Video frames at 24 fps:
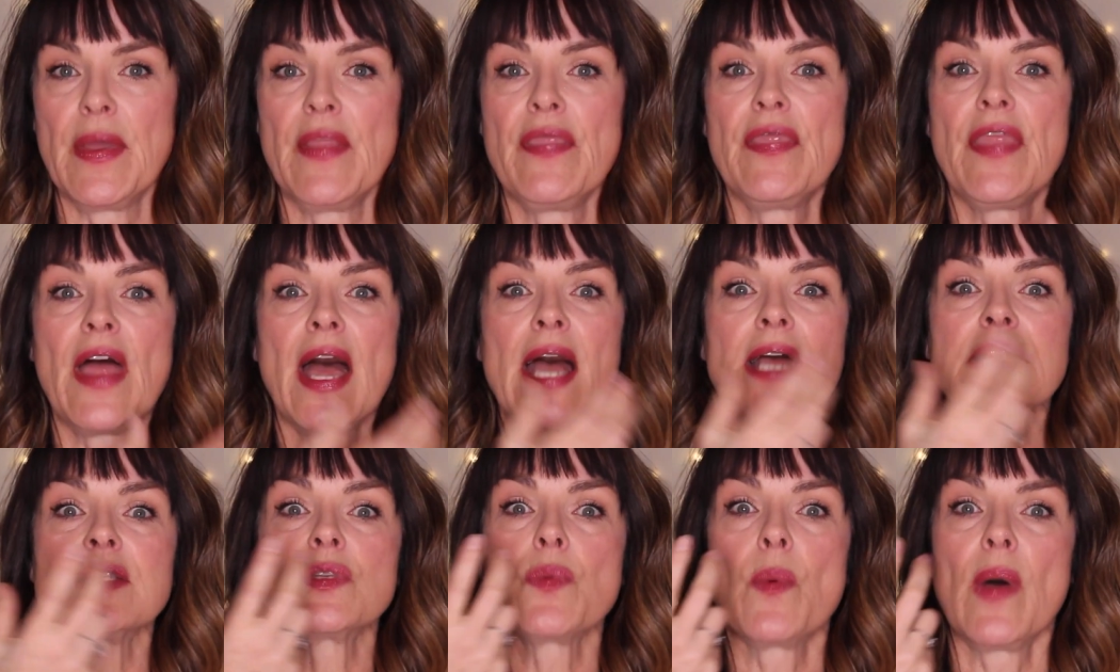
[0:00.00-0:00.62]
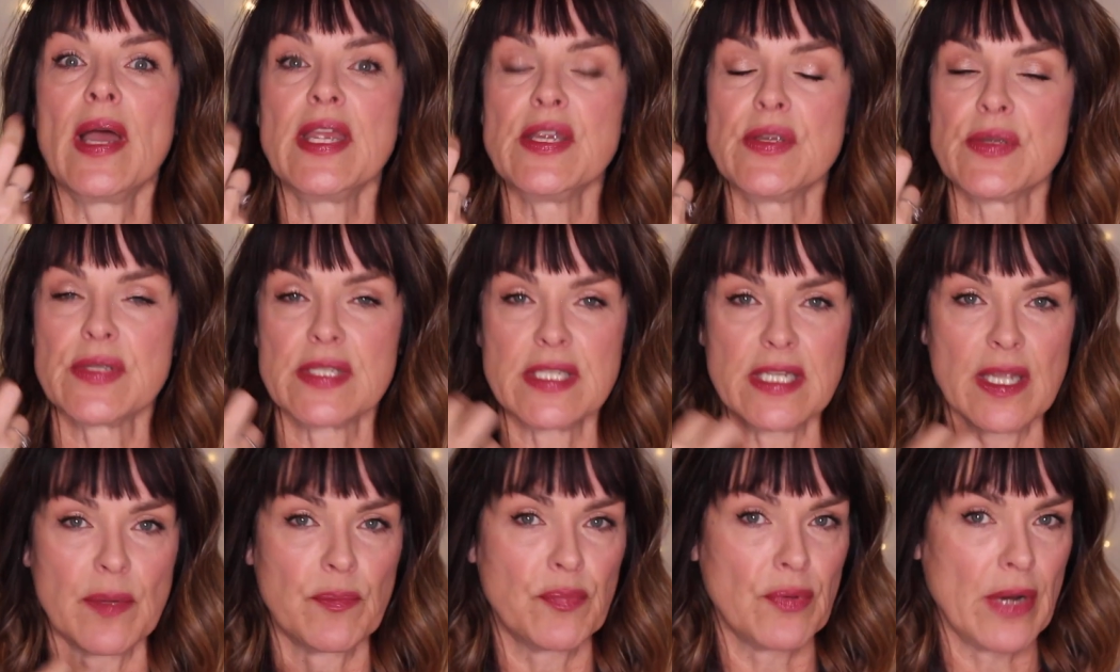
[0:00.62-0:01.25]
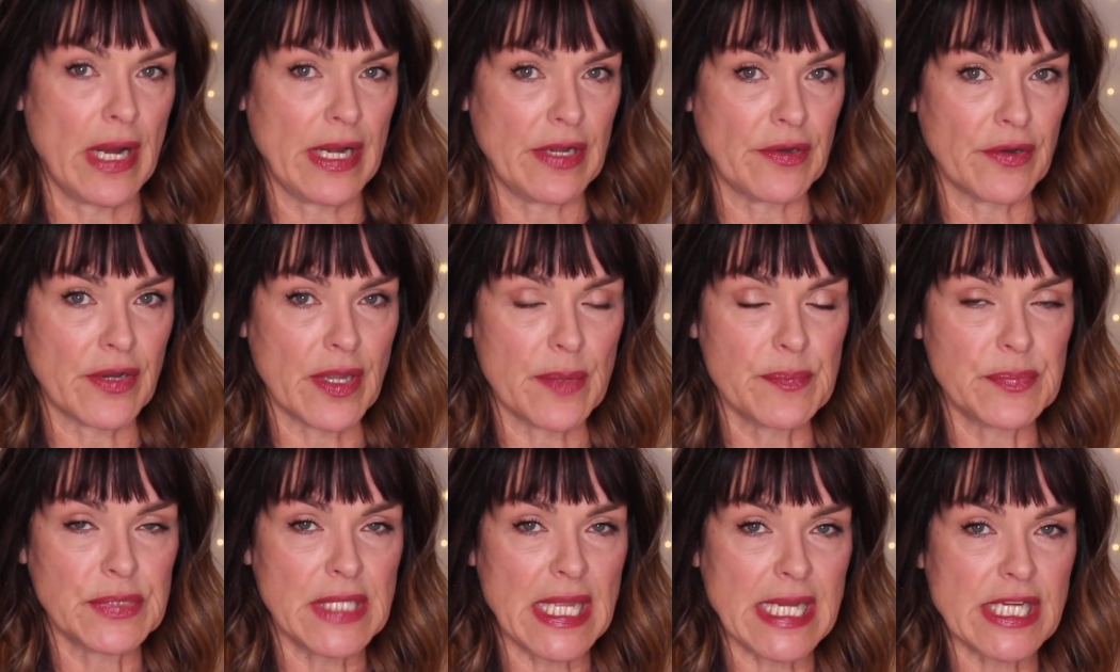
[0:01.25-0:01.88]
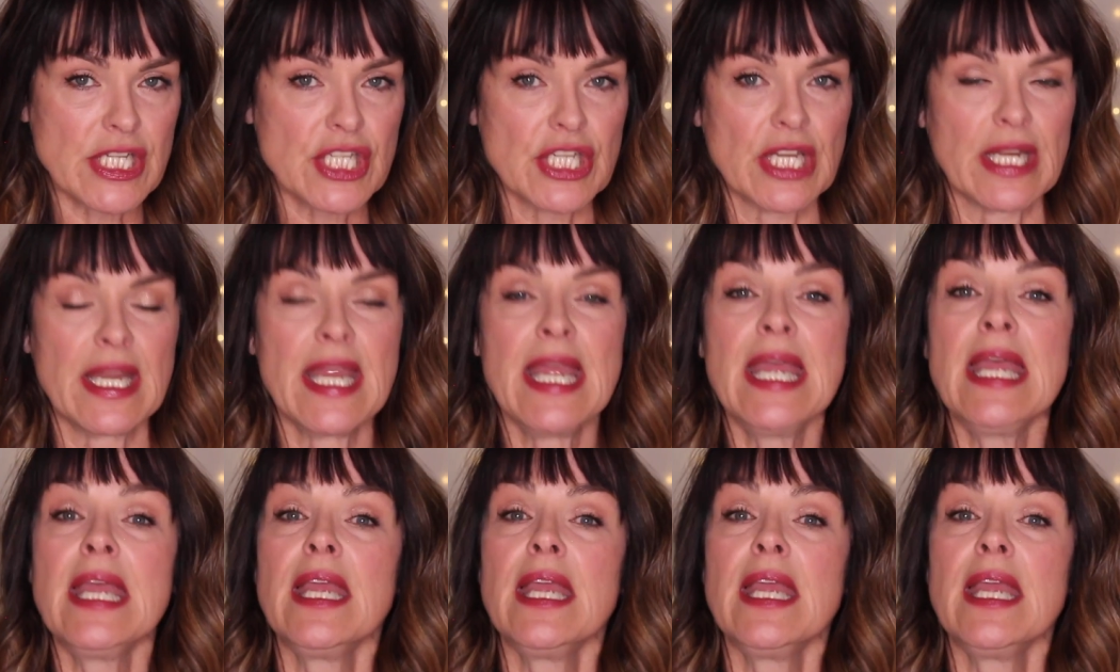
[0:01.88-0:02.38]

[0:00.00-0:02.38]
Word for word: And that's why you see a brighter complexion.